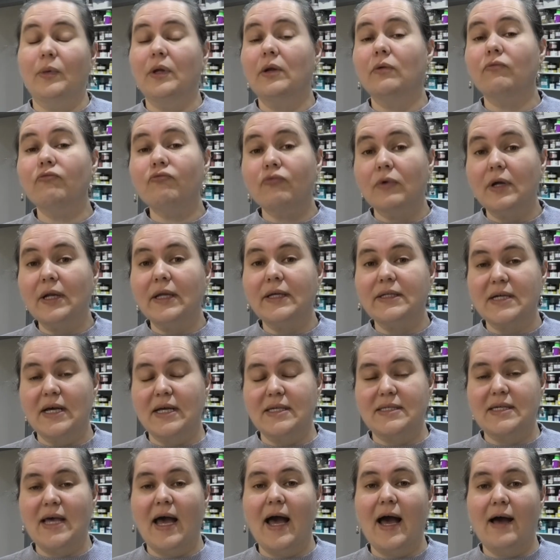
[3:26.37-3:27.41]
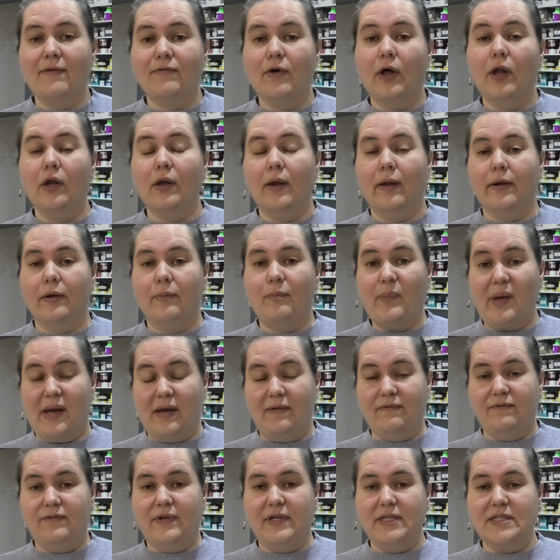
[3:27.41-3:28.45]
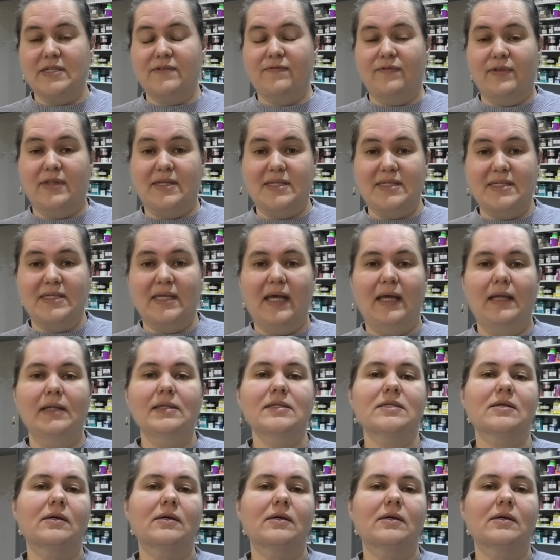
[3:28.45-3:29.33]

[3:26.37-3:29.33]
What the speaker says: but it really does have a lot of benefits for the skin.